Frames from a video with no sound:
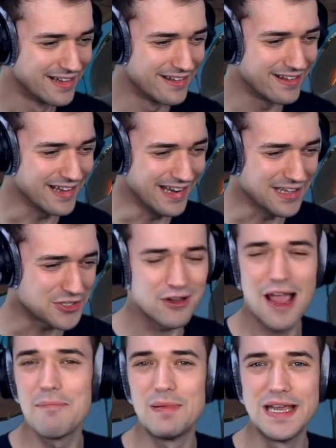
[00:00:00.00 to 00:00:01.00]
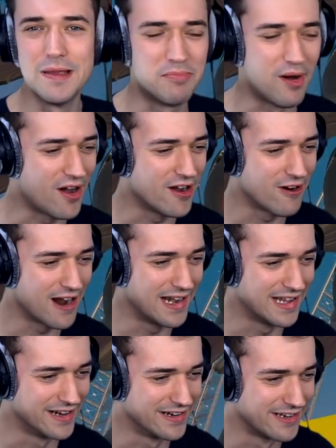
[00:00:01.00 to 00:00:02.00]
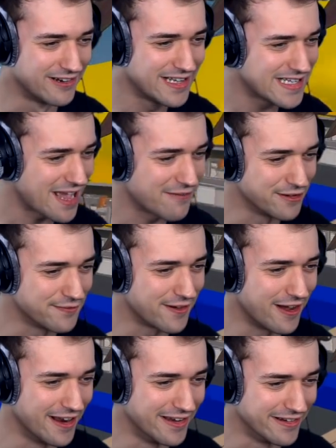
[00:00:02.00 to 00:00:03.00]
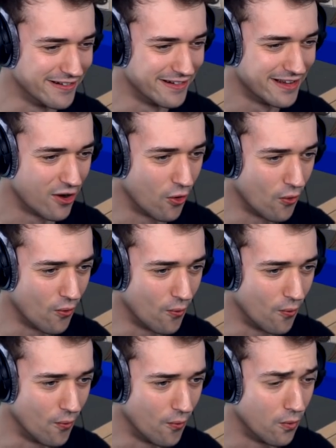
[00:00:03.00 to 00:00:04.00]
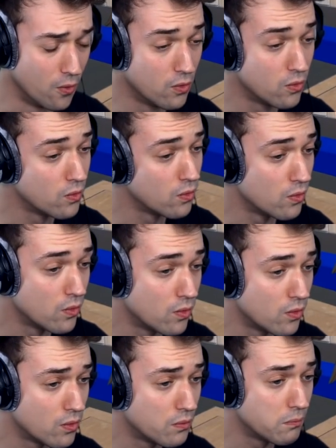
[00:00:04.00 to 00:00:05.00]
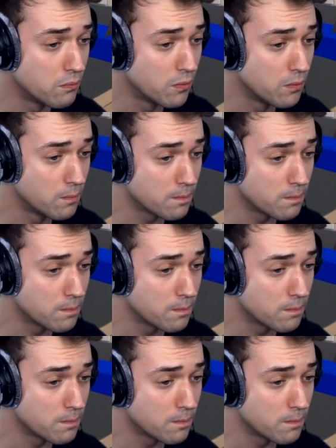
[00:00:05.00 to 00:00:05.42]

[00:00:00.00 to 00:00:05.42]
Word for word: Look at little trampoline boy right here, dude. He's having fun, dude. Oh. Uh, it's not